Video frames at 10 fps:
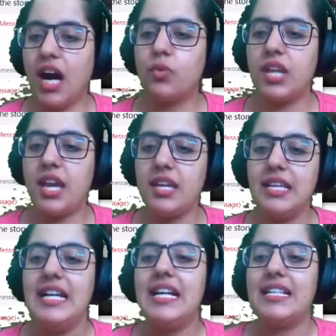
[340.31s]
Okay,
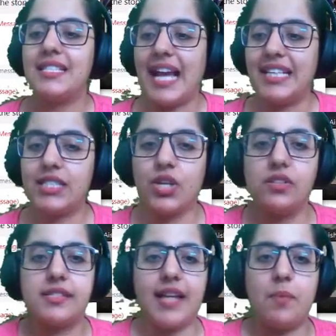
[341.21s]

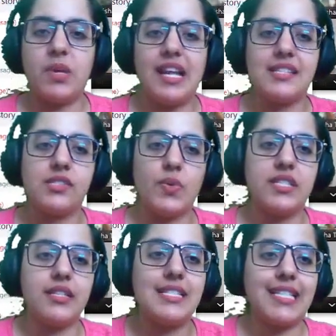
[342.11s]
title, someone has
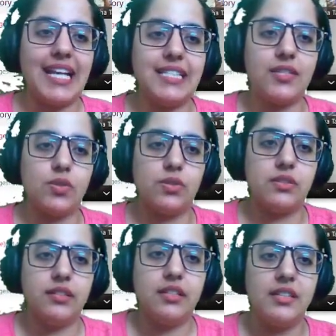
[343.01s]
written title.
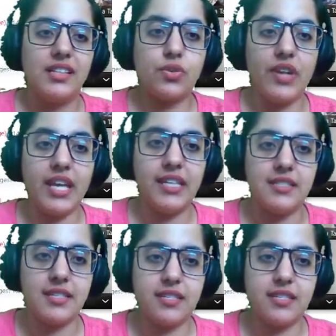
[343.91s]
Great.